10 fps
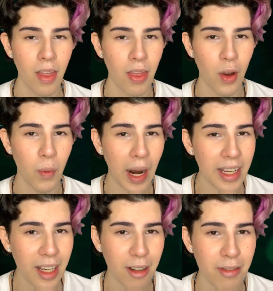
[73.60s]
the
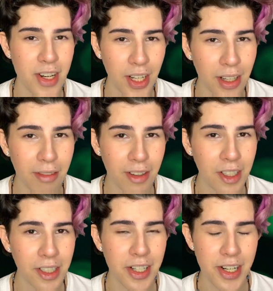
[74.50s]
ranking of
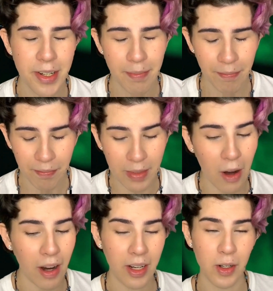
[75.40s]
jellyfish.
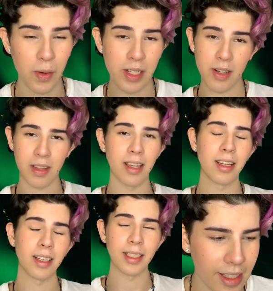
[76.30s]
Now, I know what you're
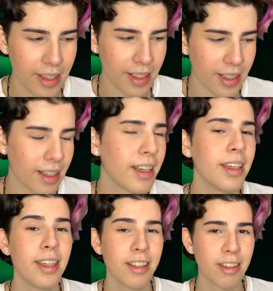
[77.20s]
thinking.
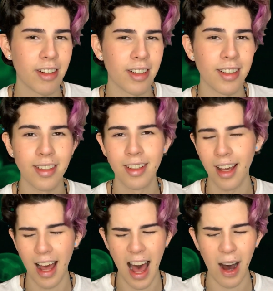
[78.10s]
Ye turned.
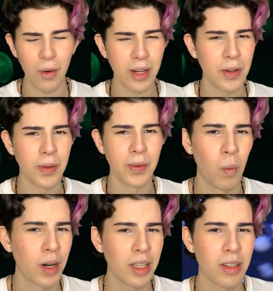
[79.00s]
How are you?
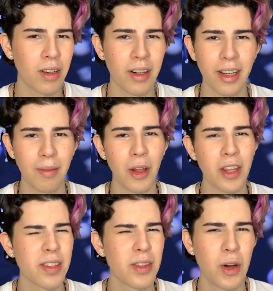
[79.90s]
What are you talking about?
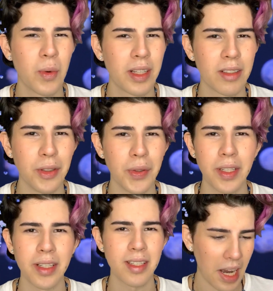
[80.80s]
There's no way to do
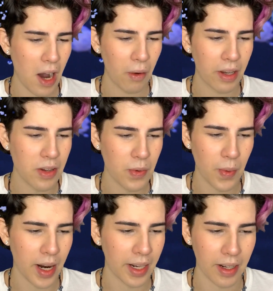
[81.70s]
this. How can you
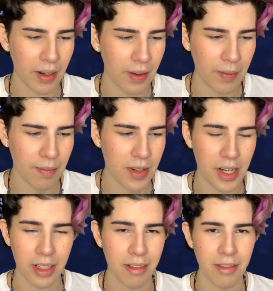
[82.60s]
rank
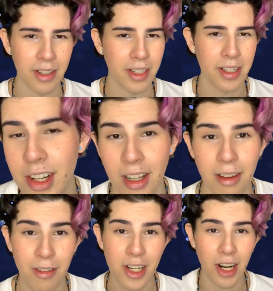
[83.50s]
jellyfish?
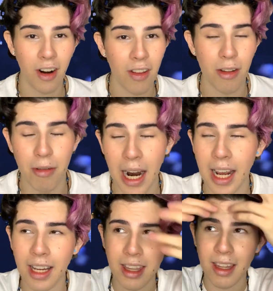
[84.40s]
Jellyfish are the
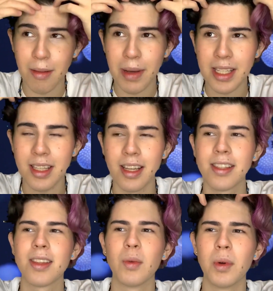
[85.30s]
rank. They're the best things
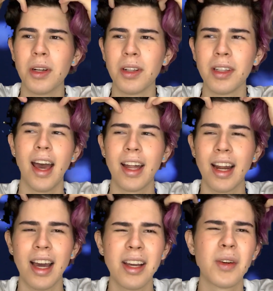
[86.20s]
in the world. And
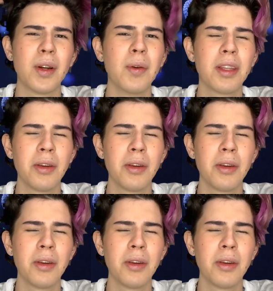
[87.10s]
I agree with